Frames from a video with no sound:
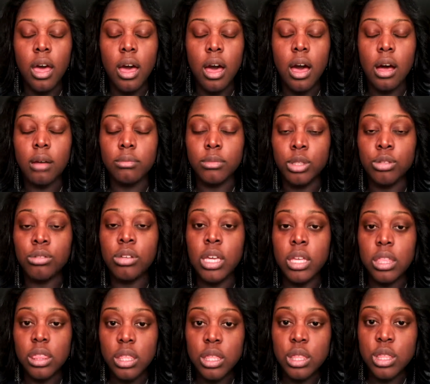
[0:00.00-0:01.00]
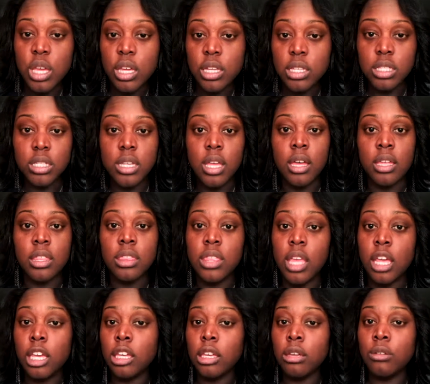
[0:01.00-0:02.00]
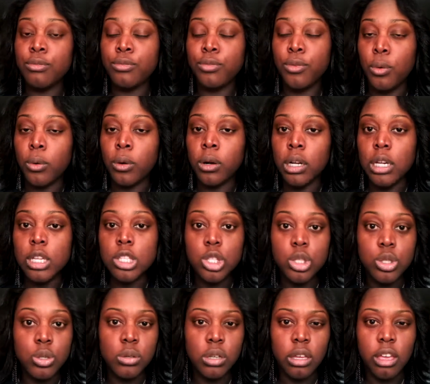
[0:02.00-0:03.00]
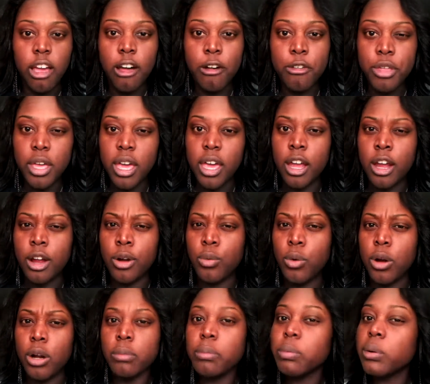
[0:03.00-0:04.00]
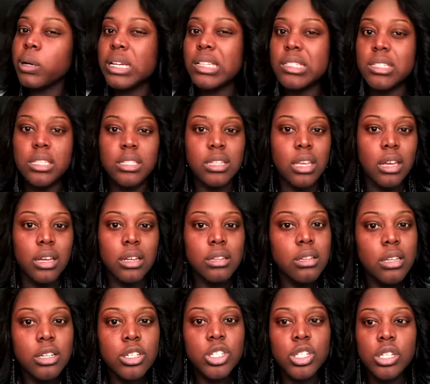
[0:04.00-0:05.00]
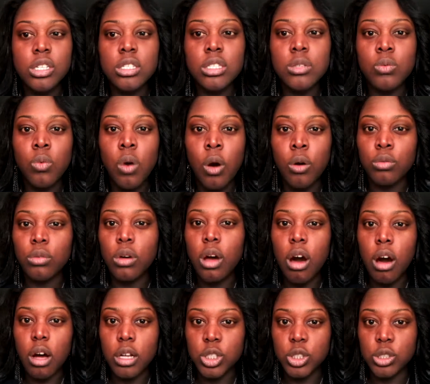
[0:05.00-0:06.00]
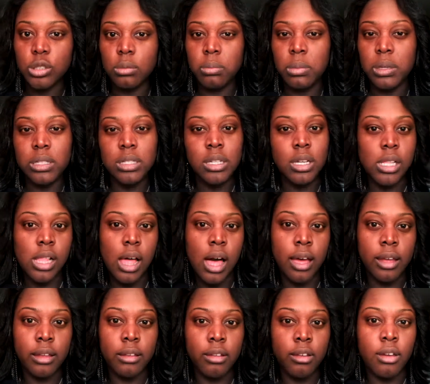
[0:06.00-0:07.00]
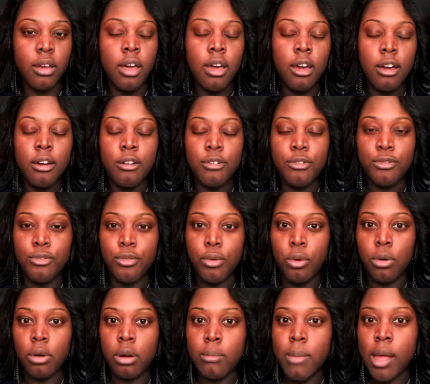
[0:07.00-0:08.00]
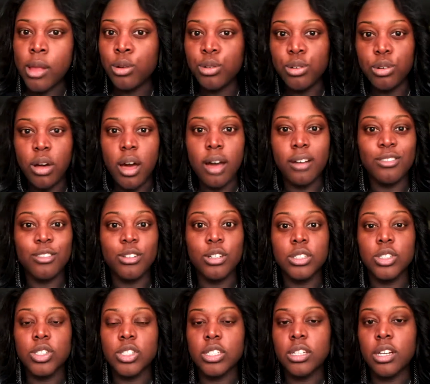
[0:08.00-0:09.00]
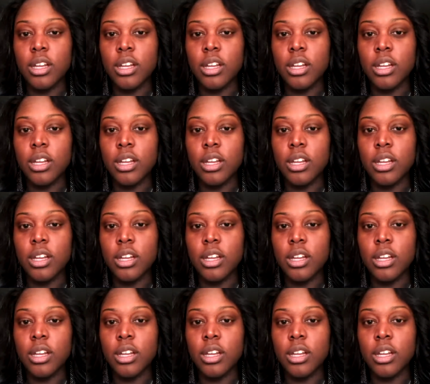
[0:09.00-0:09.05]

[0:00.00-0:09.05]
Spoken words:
You get the things done. Thank you for instituting health care where pre-existing conditions won't cause you to be declined for medical coverage.